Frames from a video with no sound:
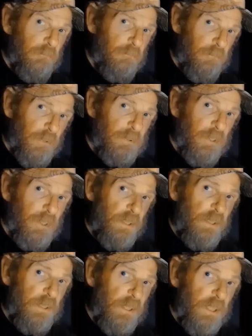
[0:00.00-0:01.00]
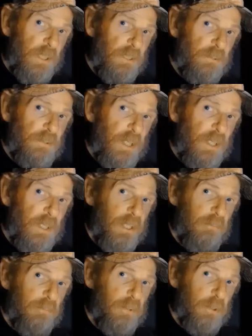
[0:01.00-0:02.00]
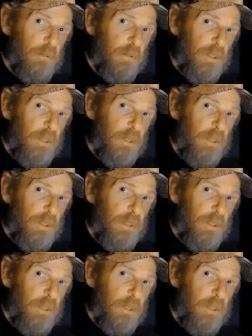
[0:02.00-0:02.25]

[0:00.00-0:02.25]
visit the links that I give you,